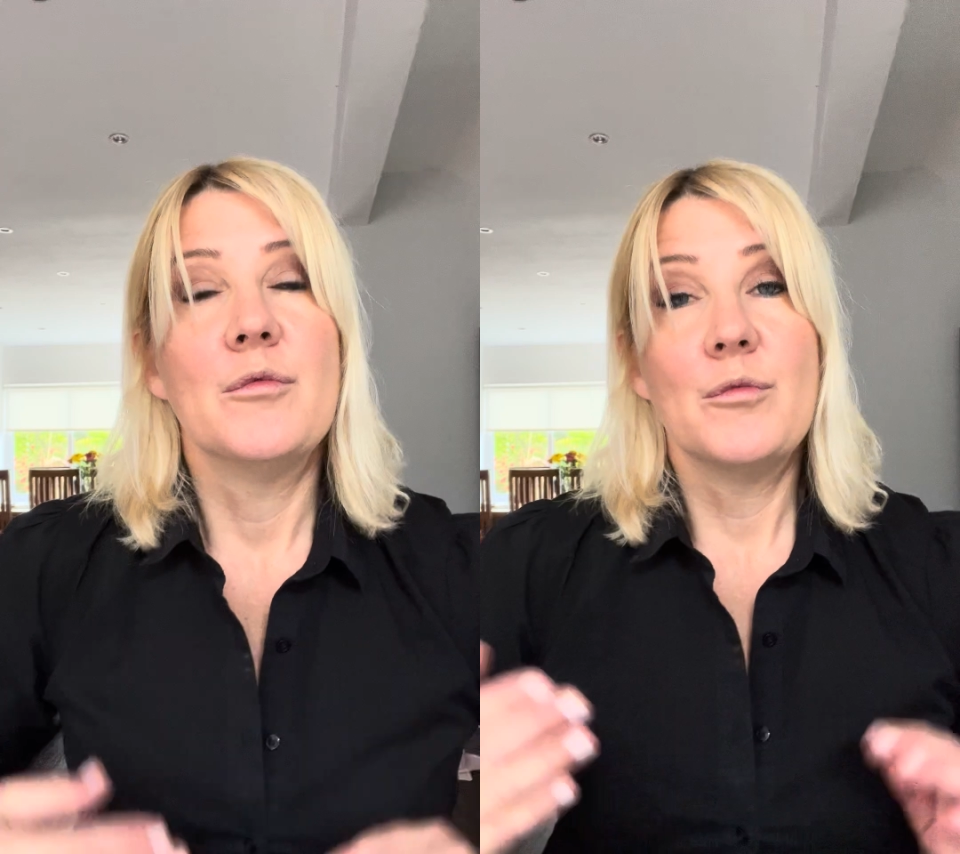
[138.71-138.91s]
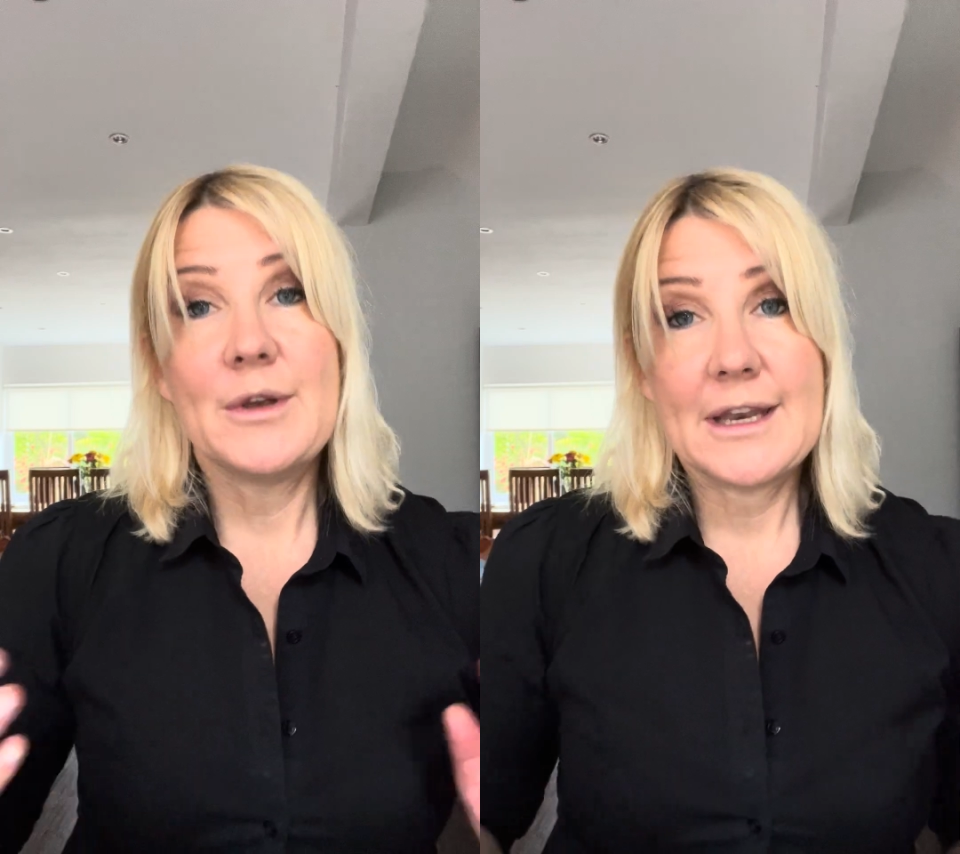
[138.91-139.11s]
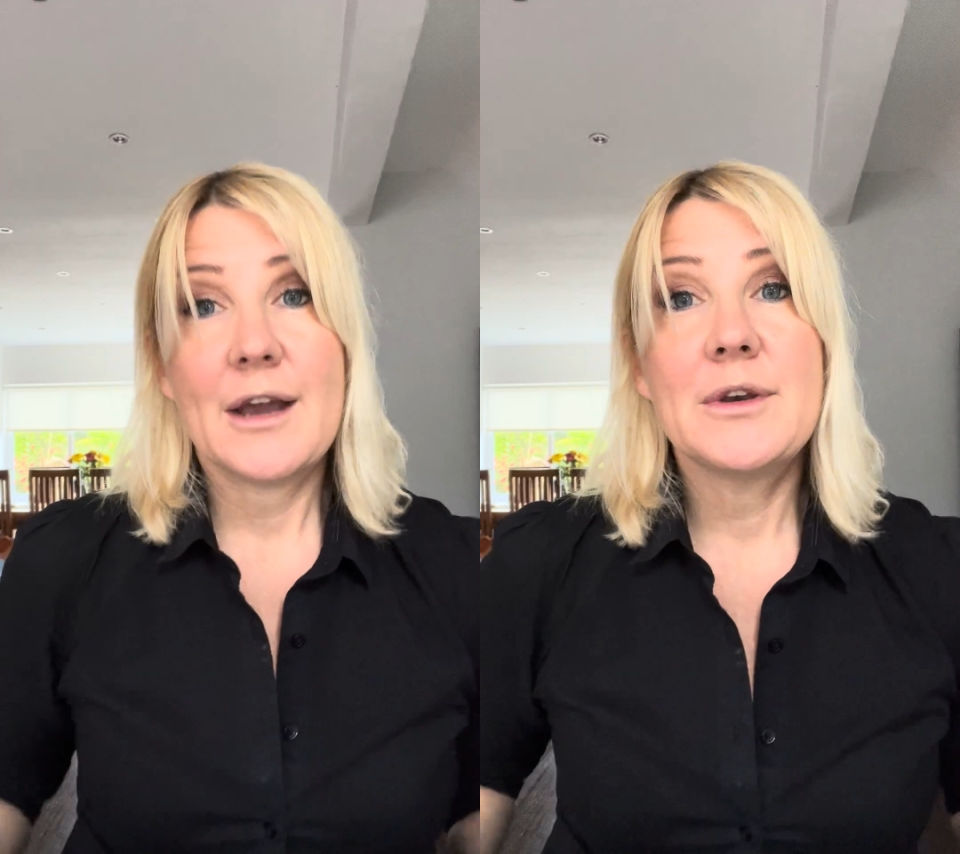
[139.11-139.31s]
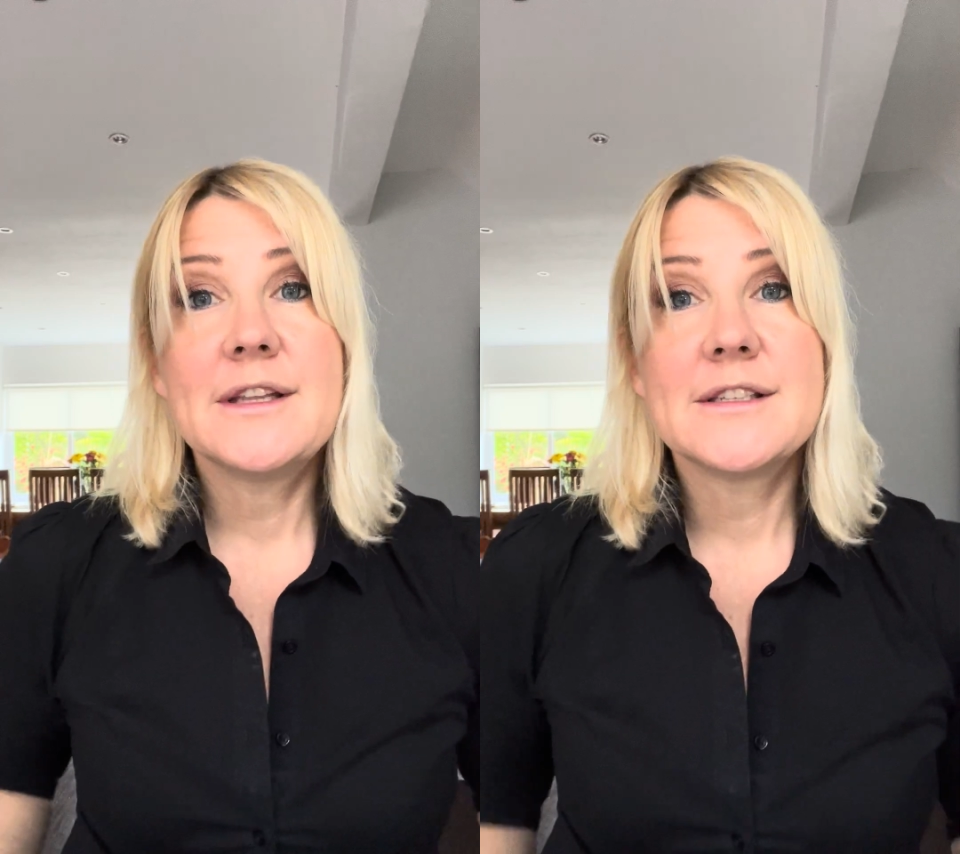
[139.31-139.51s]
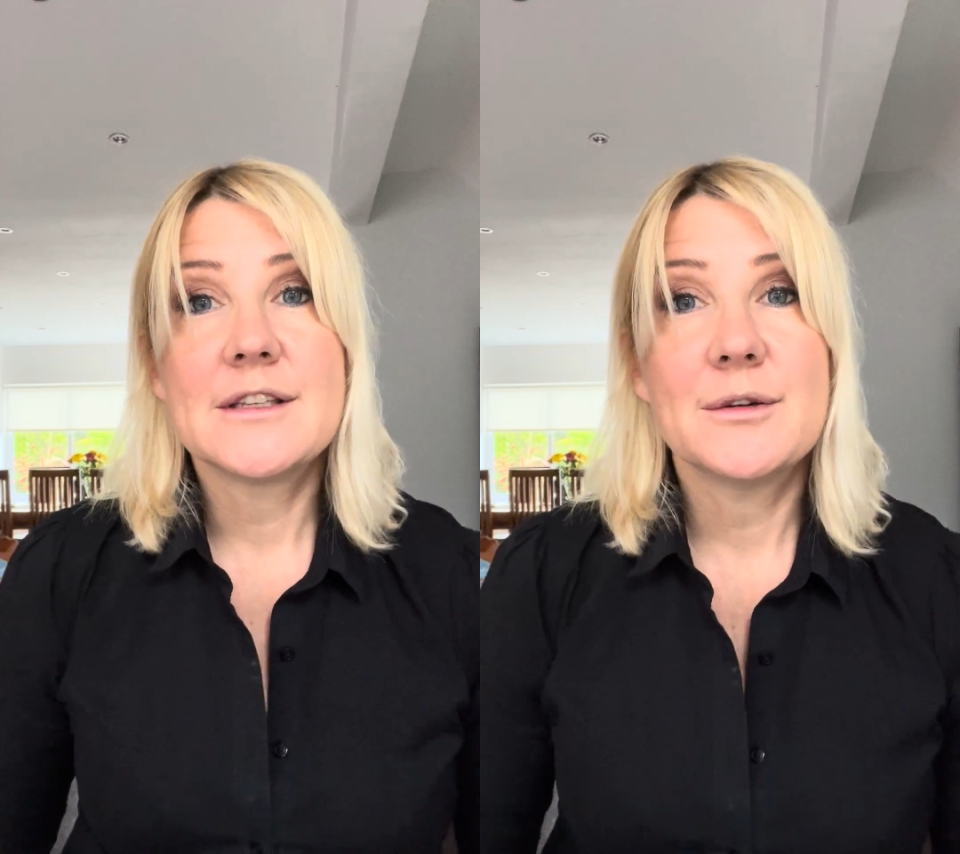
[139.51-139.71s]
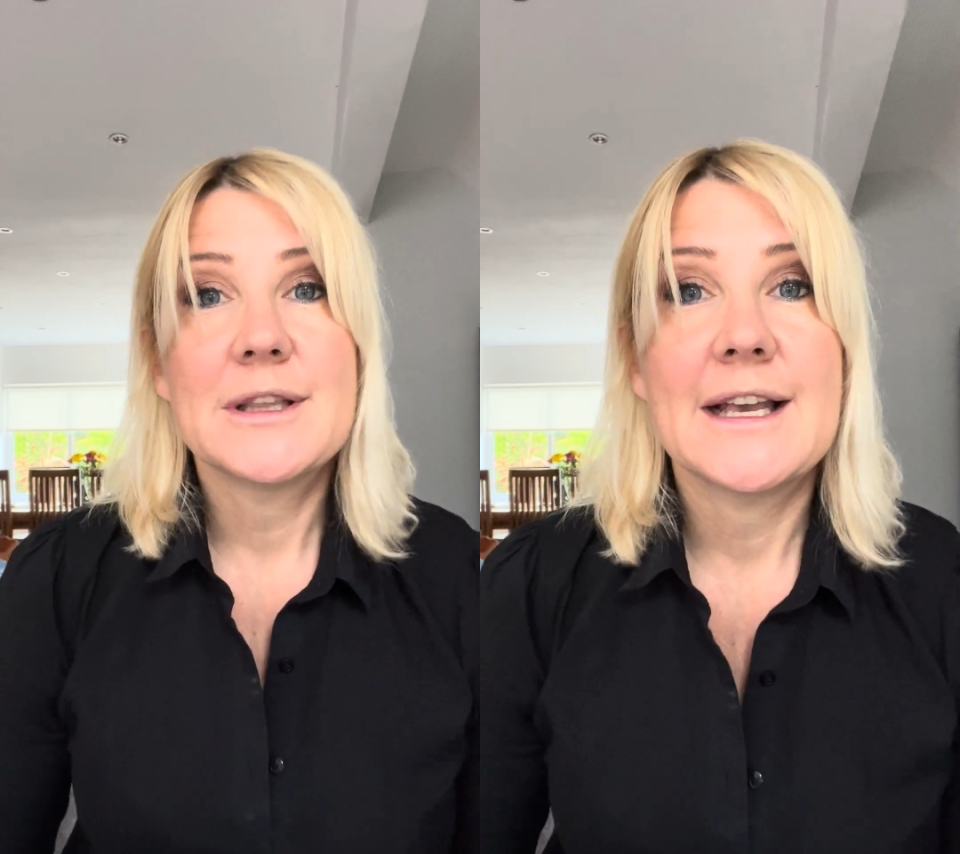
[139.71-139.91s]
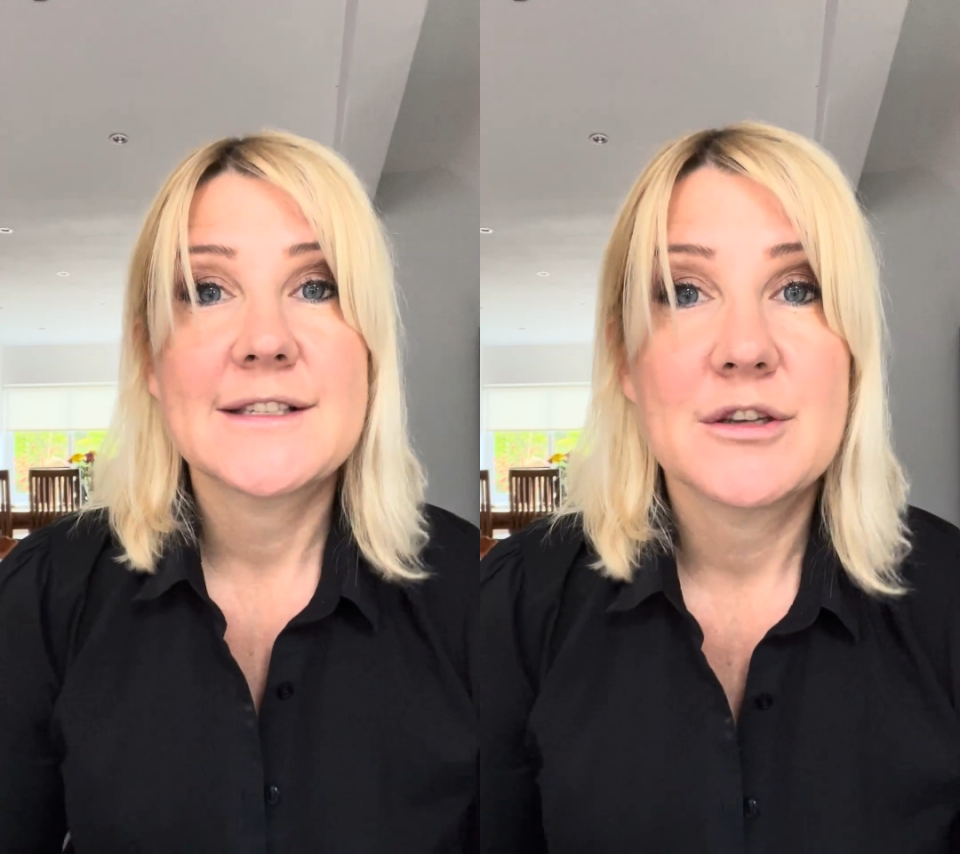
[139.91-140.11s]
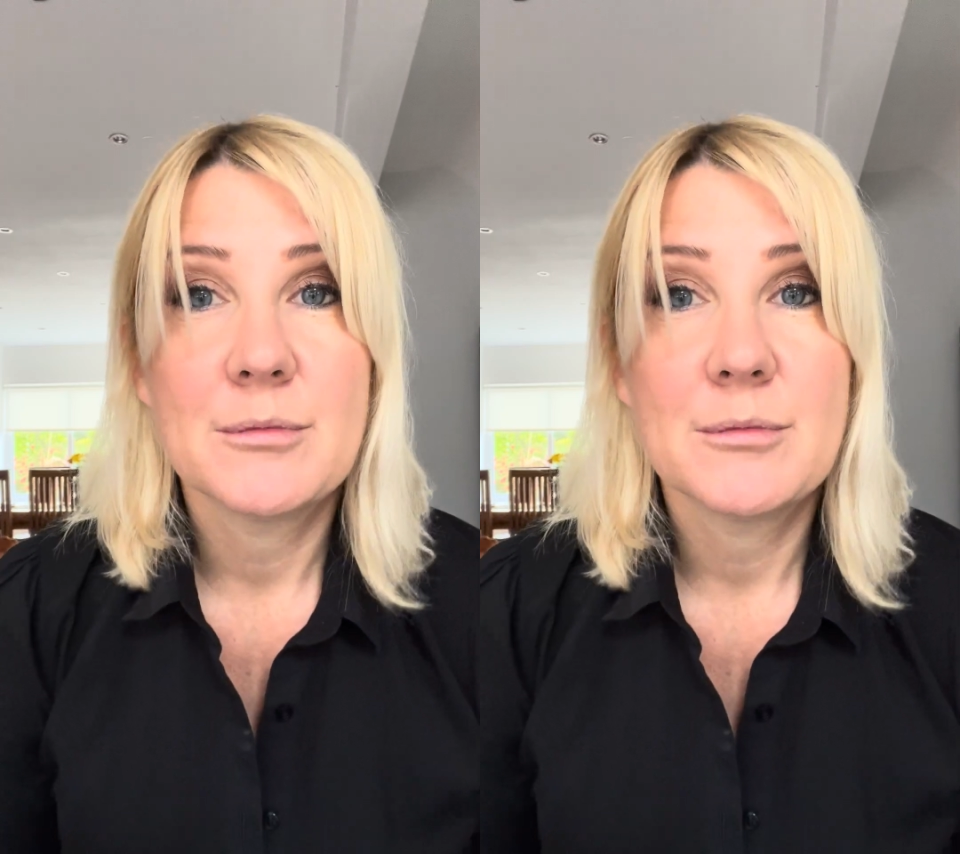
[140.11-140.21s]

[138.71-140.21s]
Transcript: We now need to do a lesson